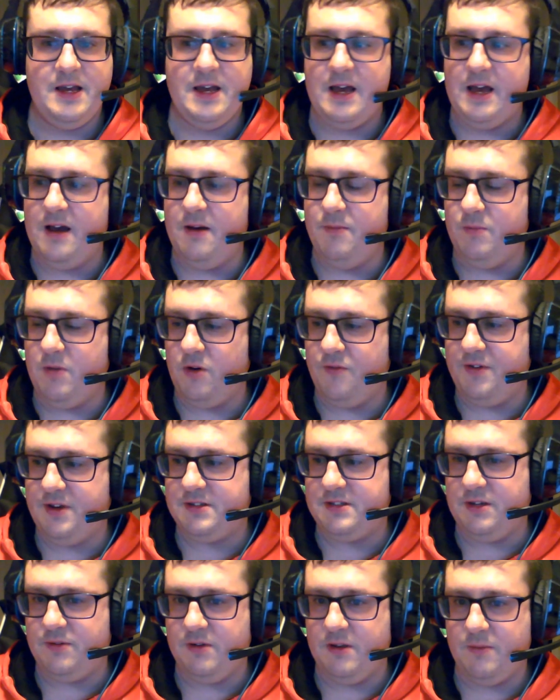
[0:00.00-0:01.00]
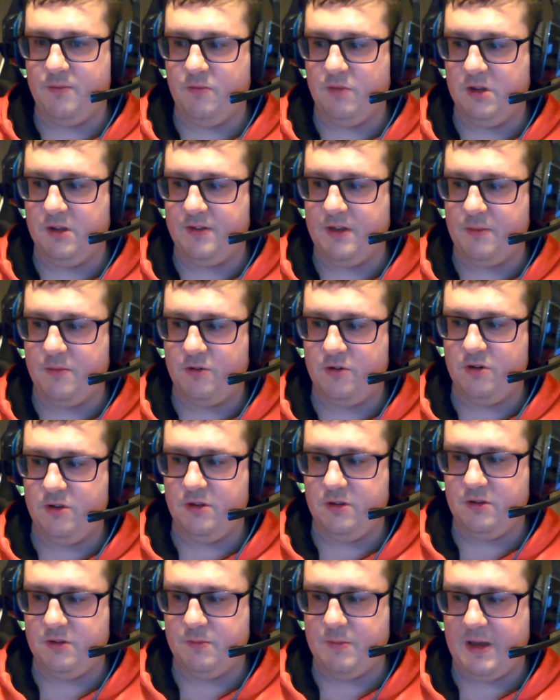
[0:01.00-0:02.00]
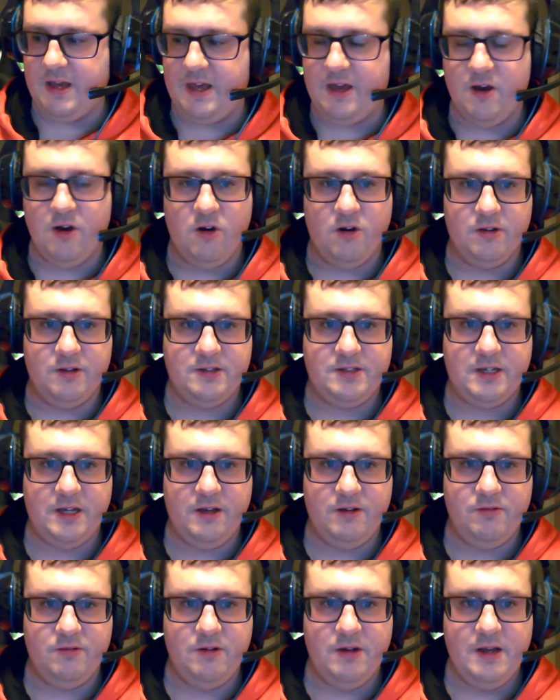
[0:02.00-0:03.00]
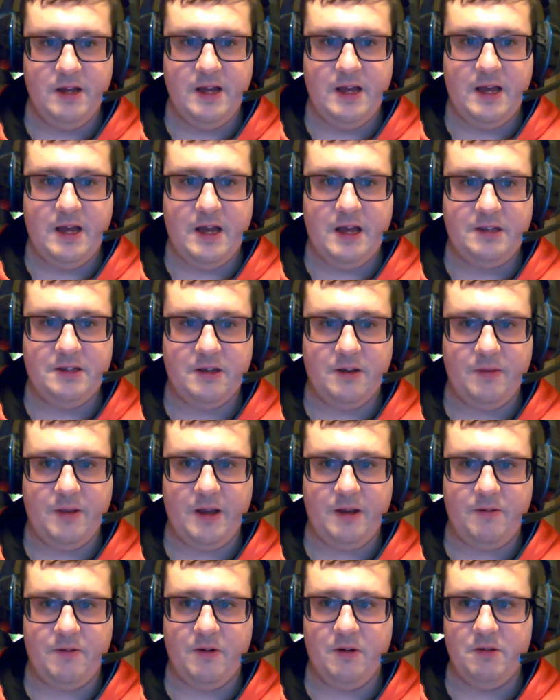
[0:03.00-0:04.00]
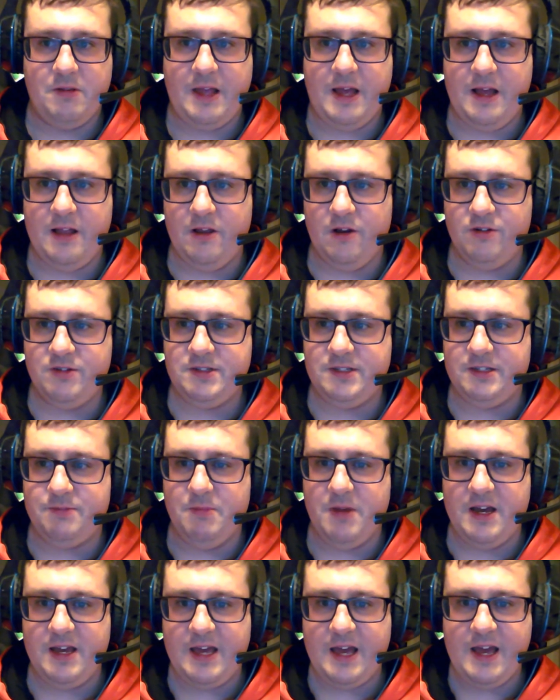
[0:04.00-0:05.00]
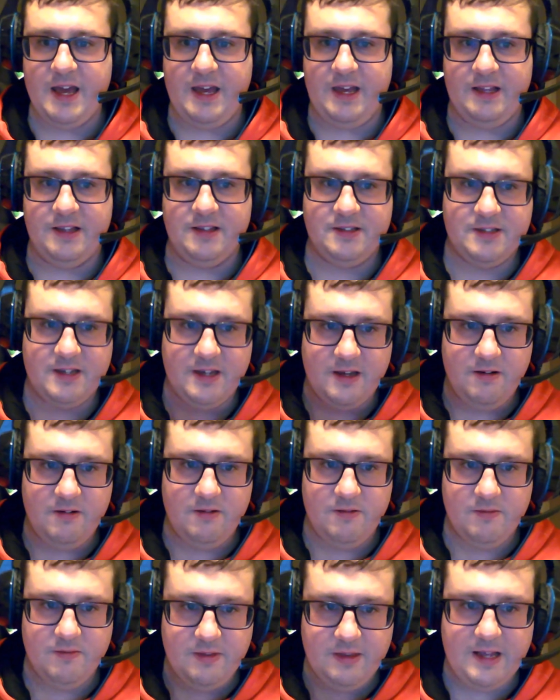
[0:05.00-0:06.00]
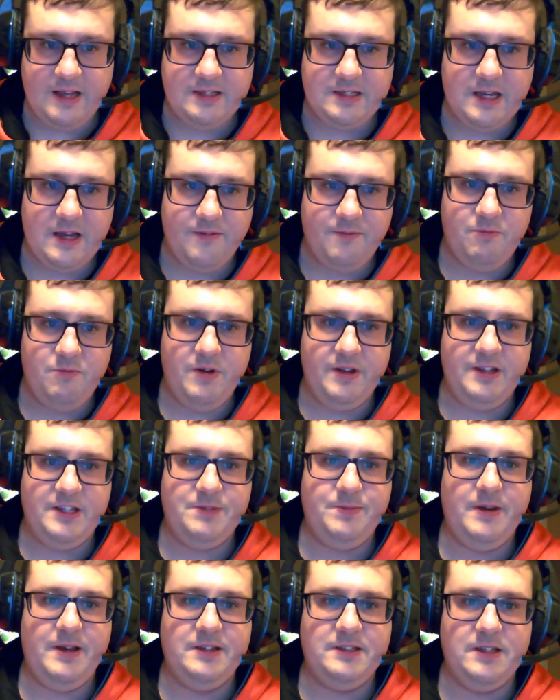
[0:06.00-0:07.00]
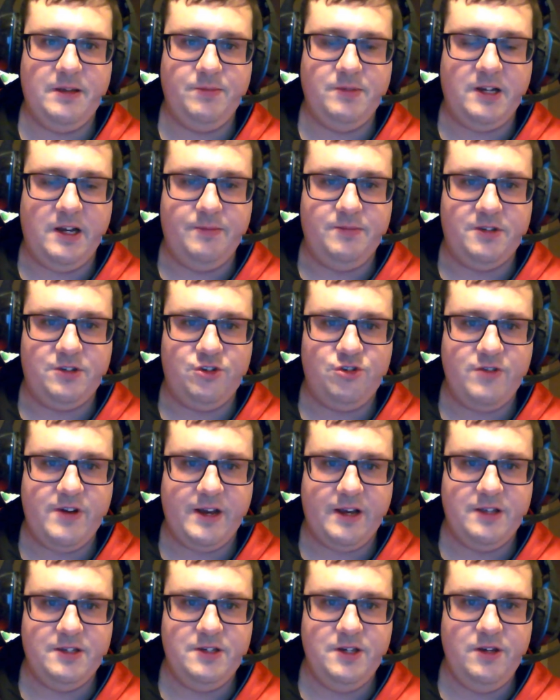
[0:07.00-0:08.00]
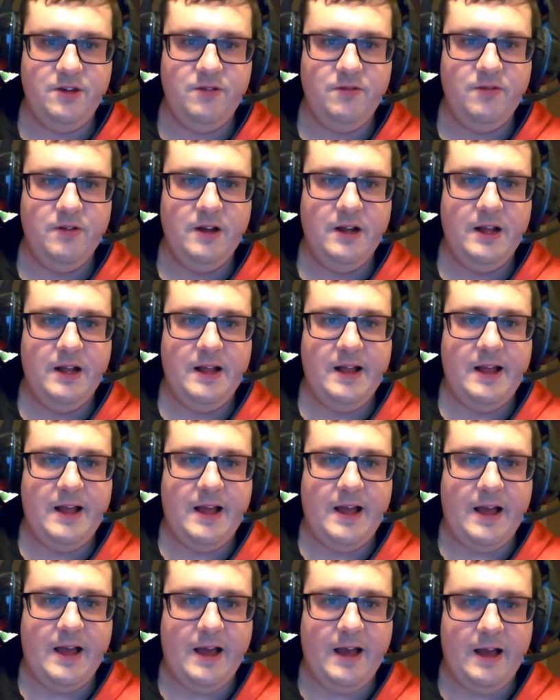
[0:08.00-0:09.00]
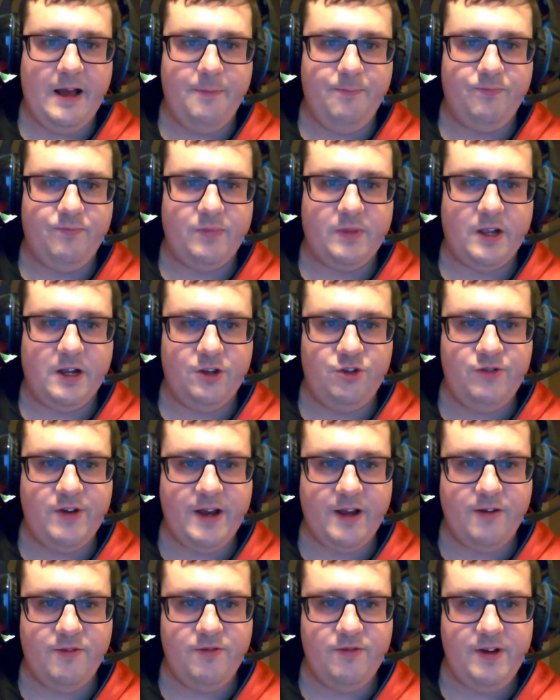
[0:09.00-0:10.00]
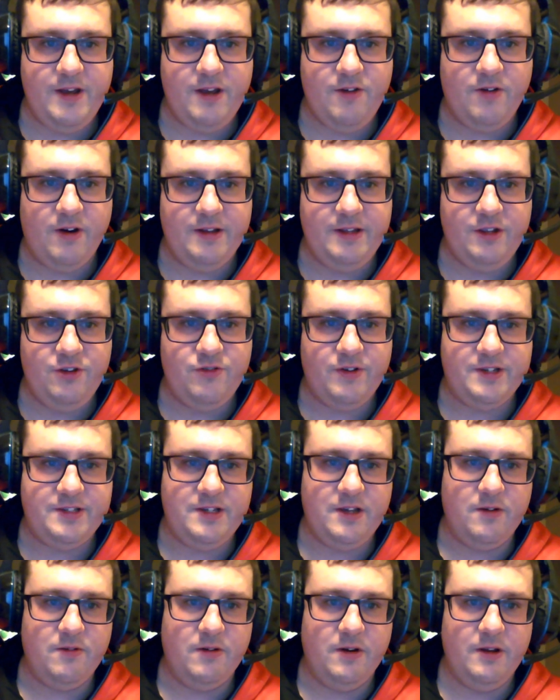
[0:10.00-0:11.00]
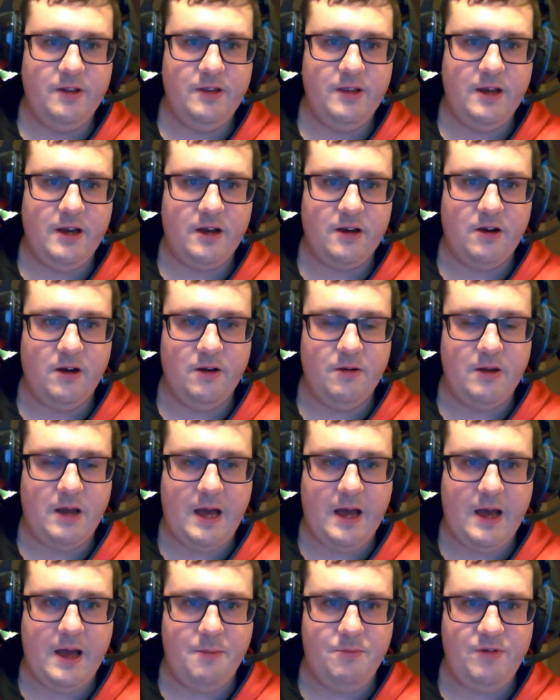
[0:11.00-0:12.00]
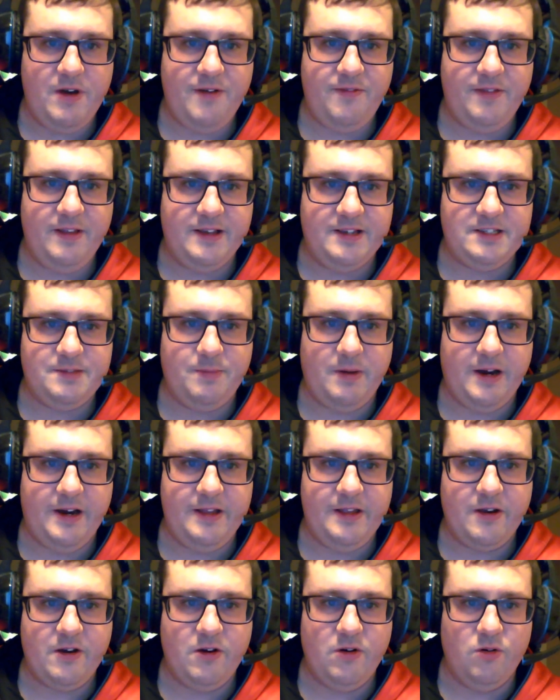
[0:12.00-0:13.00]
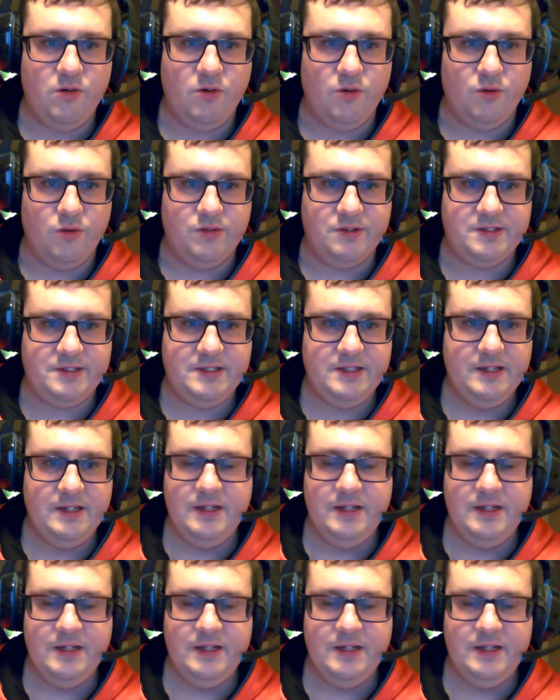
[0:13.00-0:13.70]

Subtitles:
Obviously, one of them couldn't make it on. So I'm like, well, their loss is my gain. So let's have Britney Spears Sometimes as track 2. Track 3, quite an interesting one. I got Breathless by The Cause.